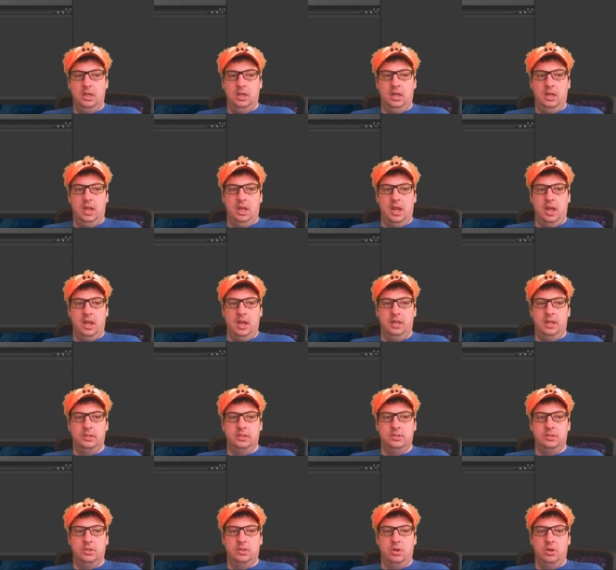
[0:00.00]
And
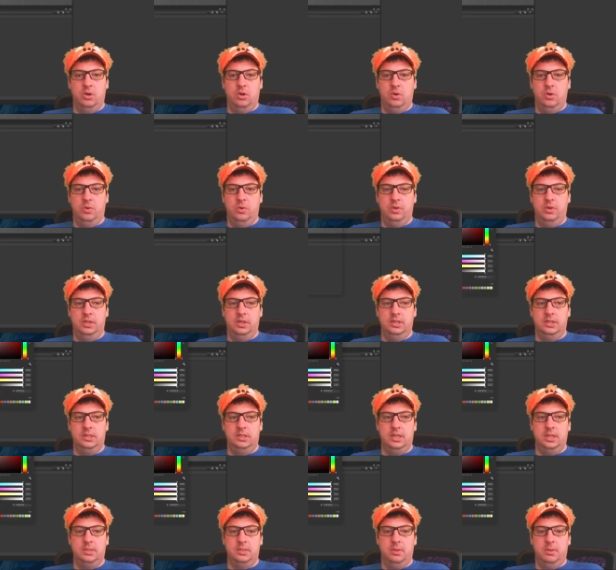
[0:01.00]
so in this
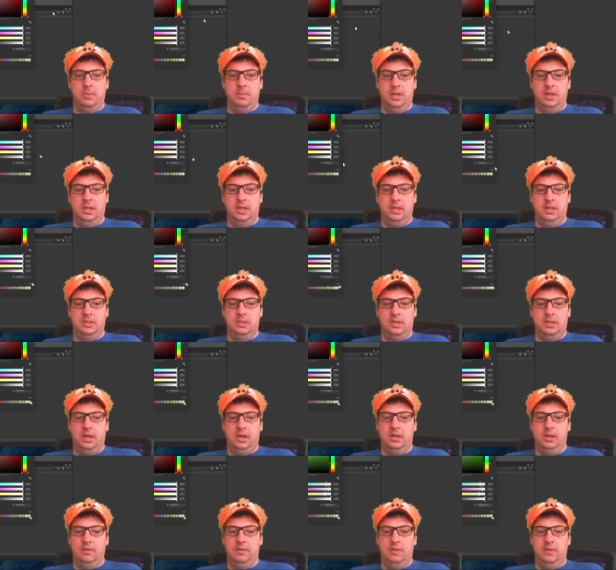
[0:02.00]
case, I'm going to make it
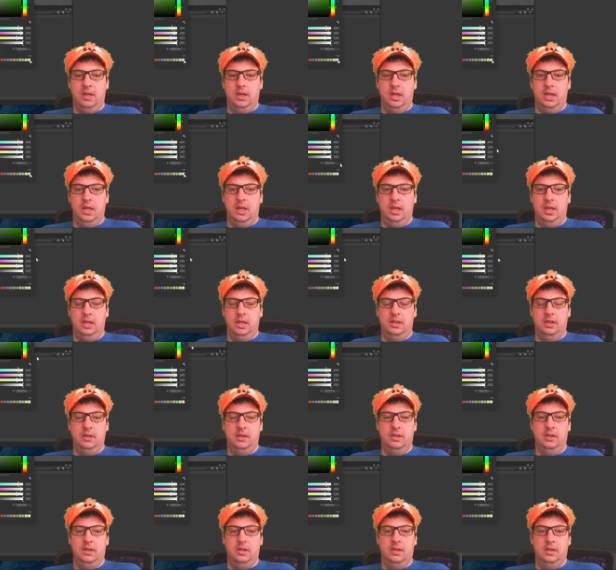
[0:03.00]
kind of a
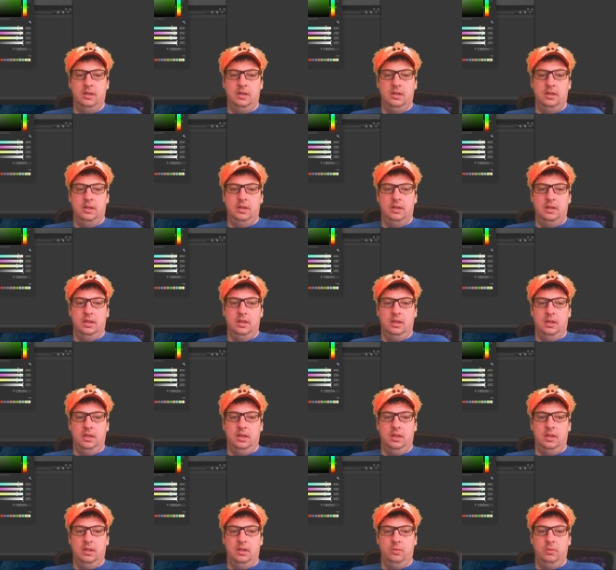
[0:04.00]

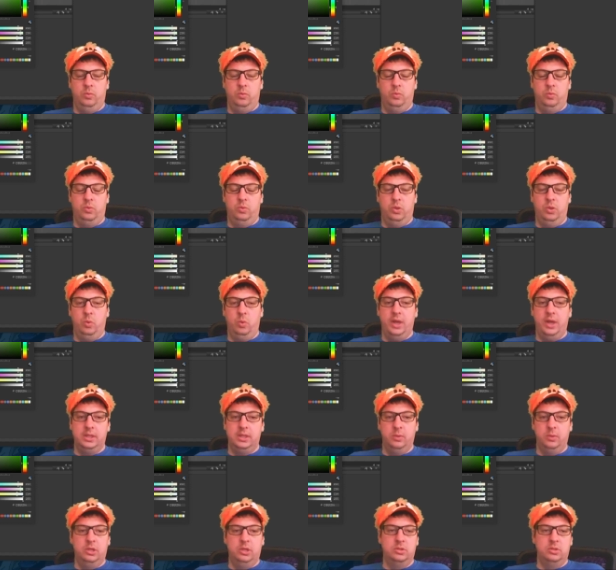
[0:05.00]
the white that
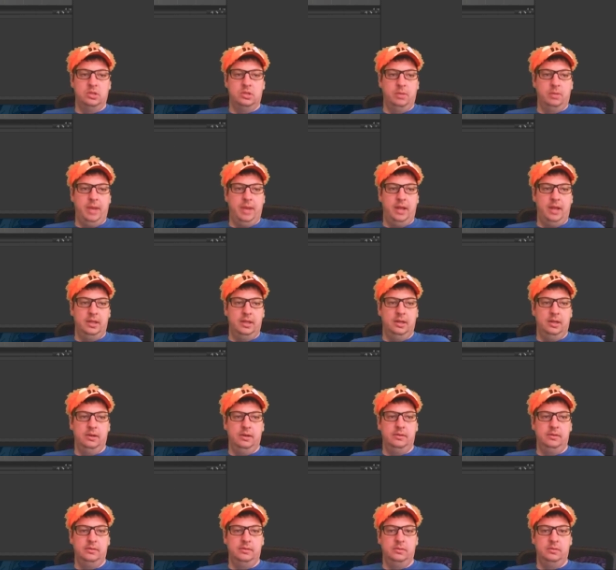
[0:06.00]
we use in our palette here,
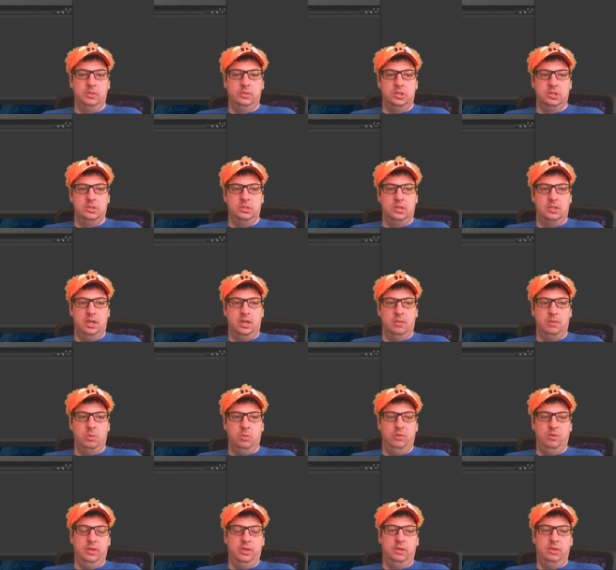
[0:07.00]
which is kind of more
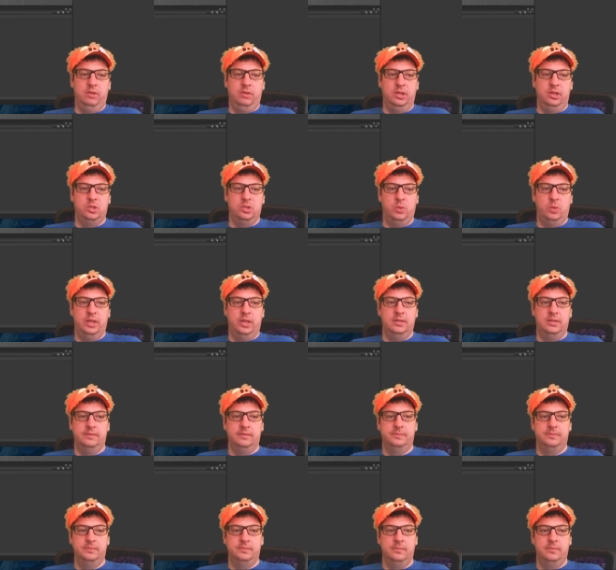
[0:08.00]
of a greenish white.
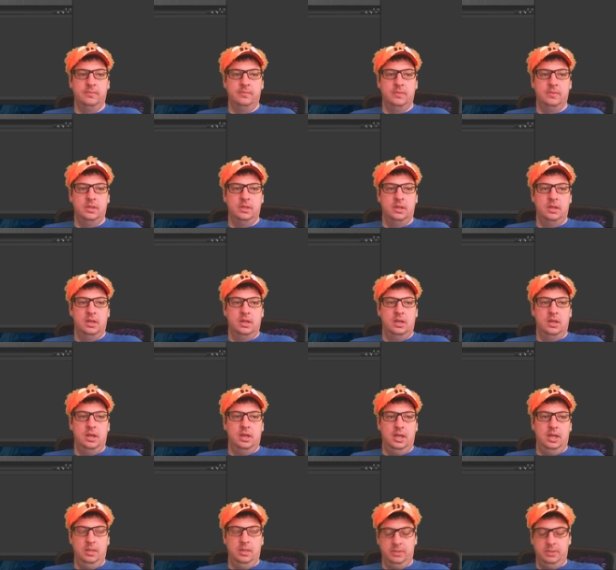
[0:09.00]

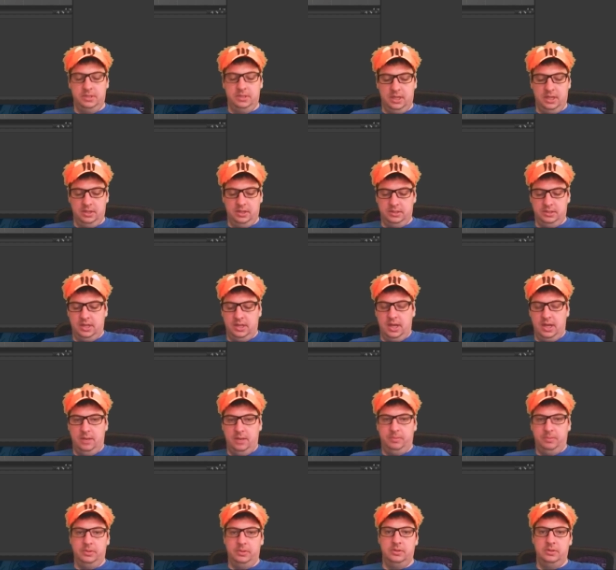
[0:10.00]
And then I'm going to scale this guy
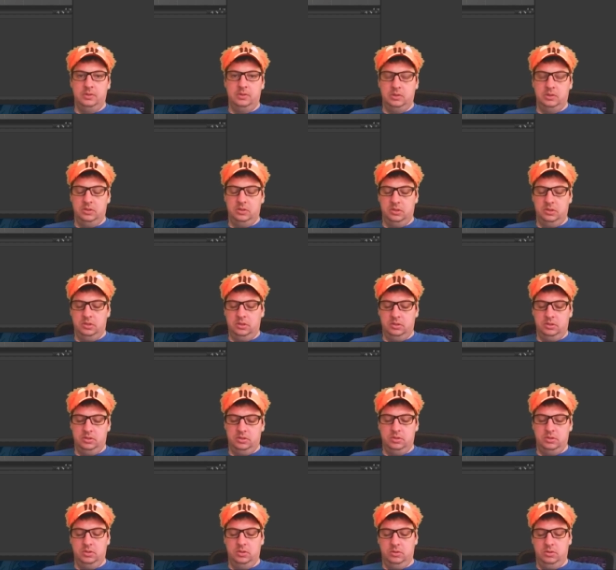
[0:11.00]
up
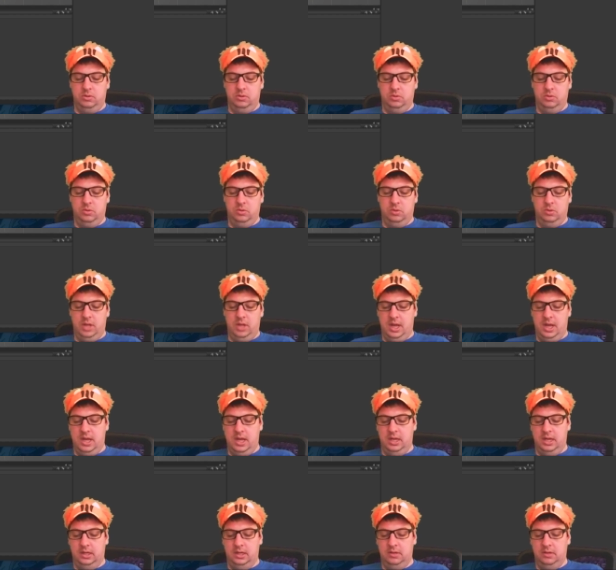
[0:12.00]
to like,